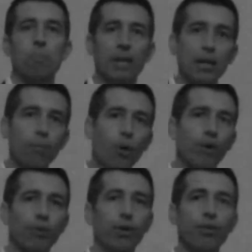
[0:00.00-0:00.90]
be
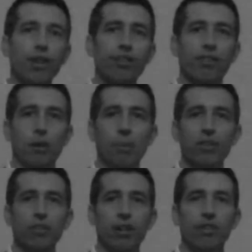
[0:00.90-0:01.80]
more ruthless in your
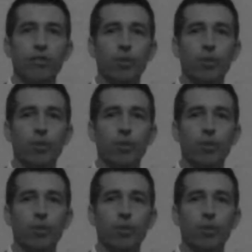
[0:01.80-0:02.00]
business,